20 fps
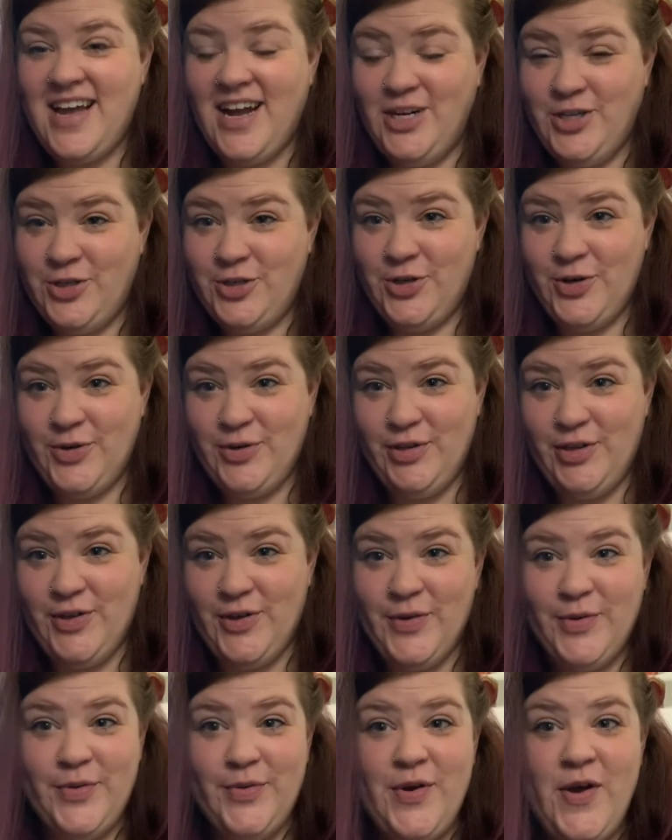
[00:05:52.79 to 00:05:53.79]
I showed
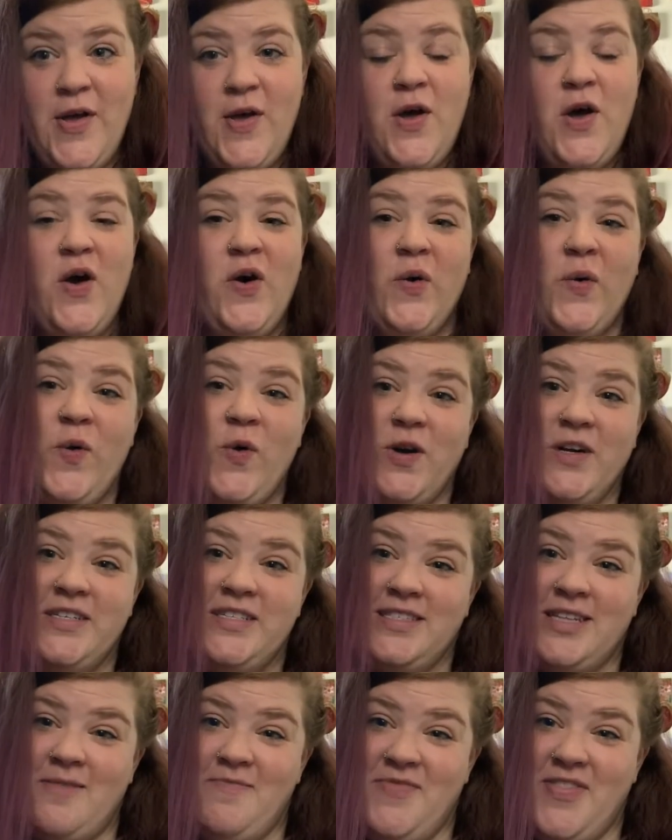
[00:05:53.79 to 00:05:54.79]
you or
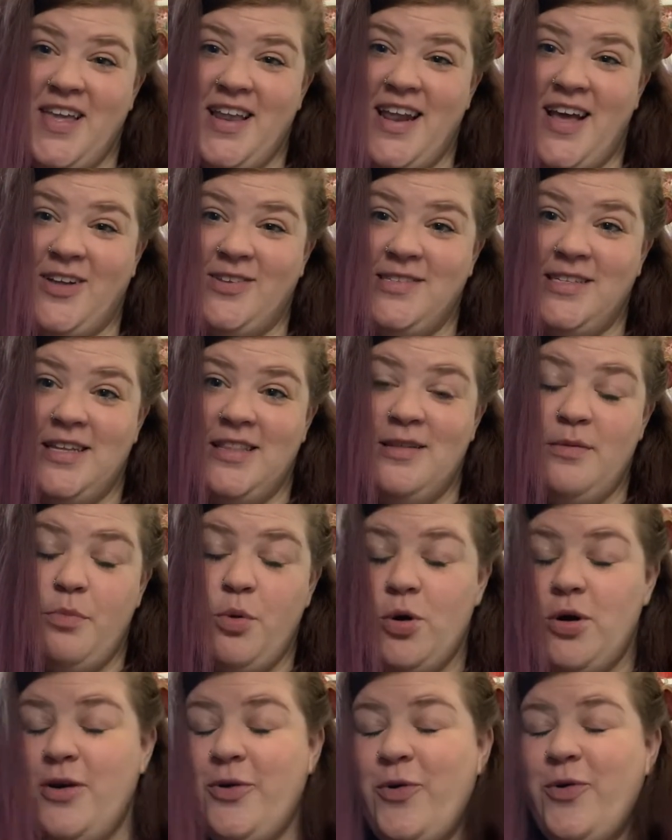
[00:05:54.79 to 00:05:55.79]
something else on the
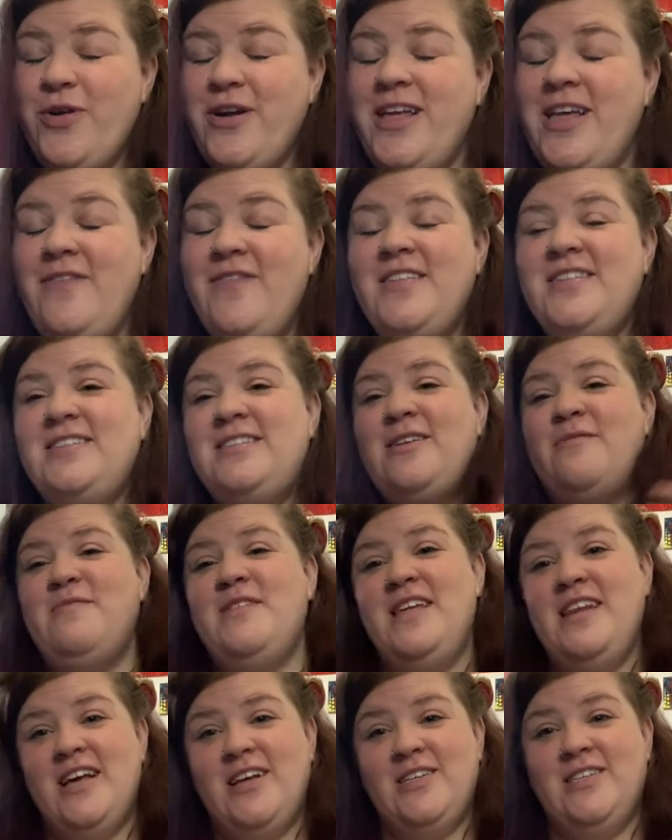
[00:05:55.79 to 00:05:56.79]
board or even
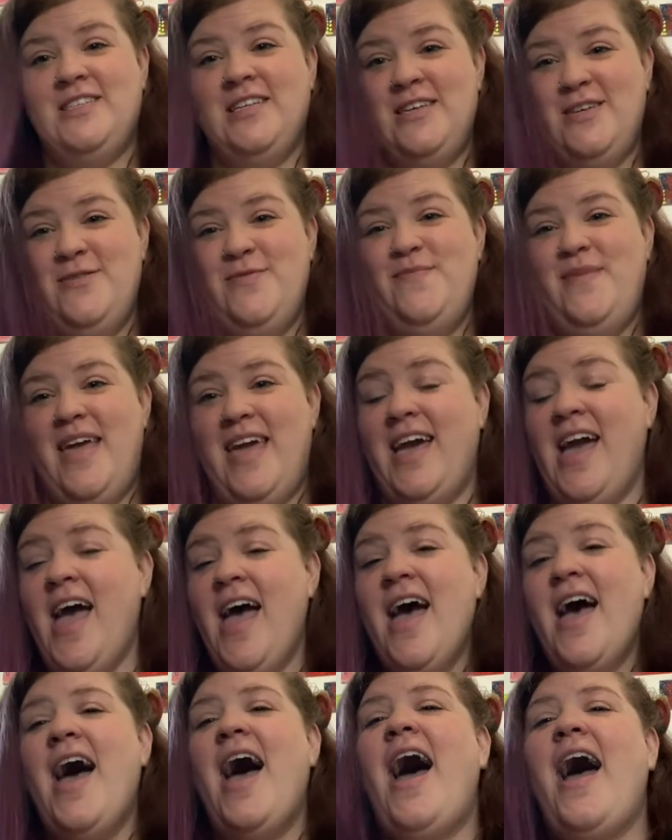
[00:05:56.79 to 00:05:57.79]
something else that you make,
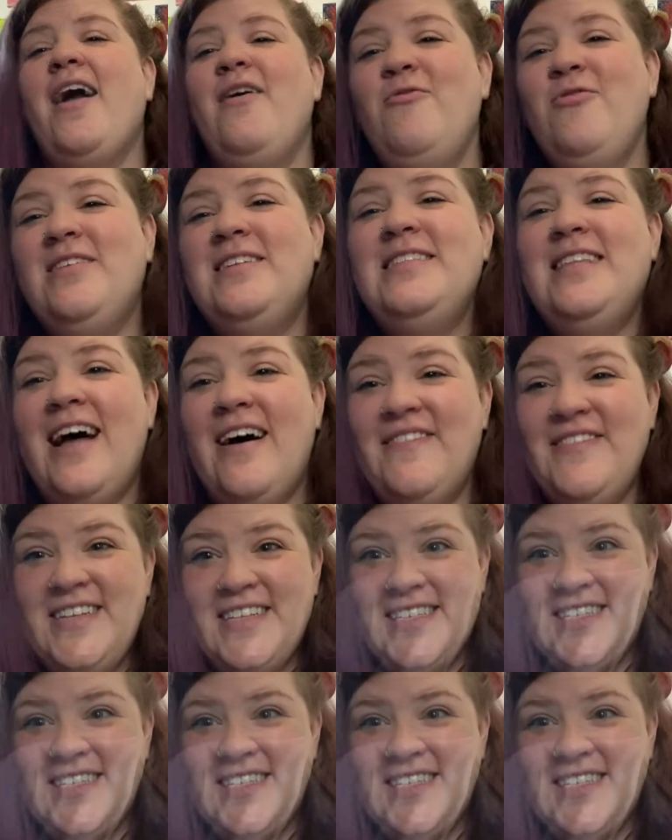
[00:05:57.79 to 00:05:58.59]
I would love to